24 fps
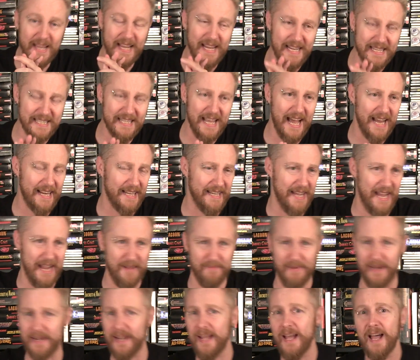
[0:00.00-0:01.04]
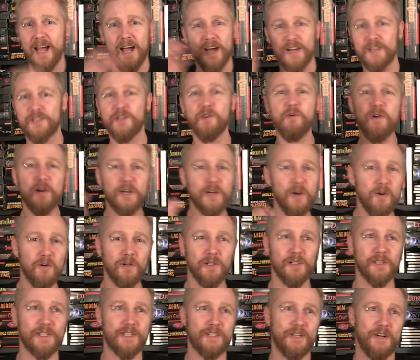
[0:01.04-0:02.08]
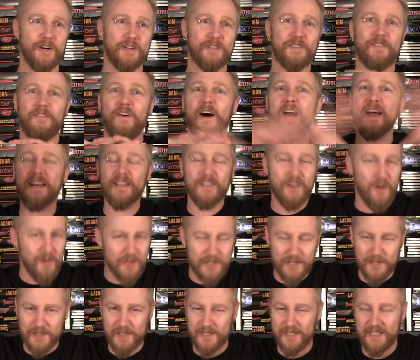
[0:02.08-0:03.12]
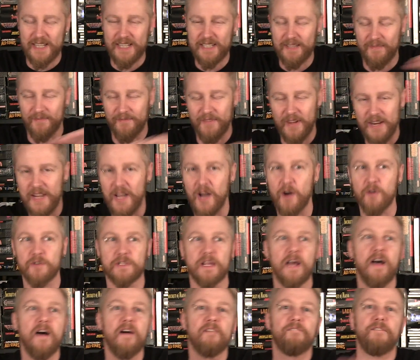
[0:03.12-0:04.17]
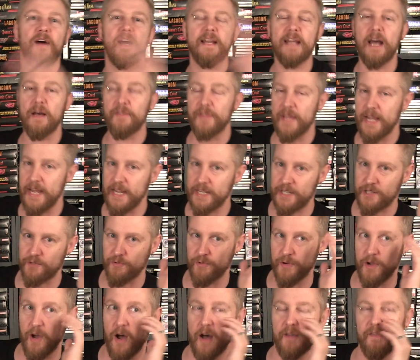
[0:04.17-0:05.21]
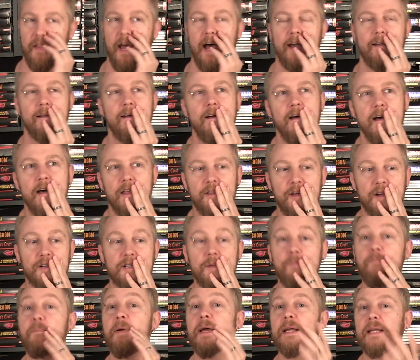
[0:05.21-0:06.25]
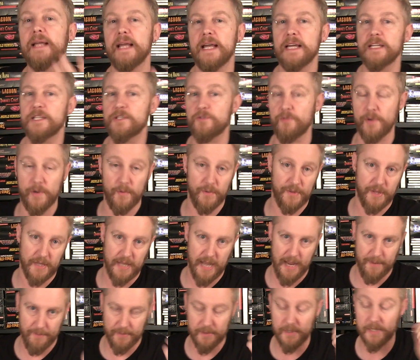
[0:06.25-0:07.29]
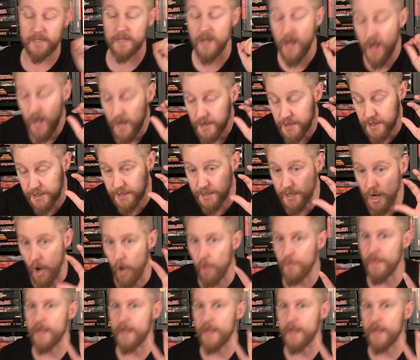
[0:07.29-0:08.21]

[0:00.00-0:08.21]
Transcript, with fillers: is that game? I, do a Google search, find, go see, see some videos, find out the history on that. There's a big history with the game. But just, just know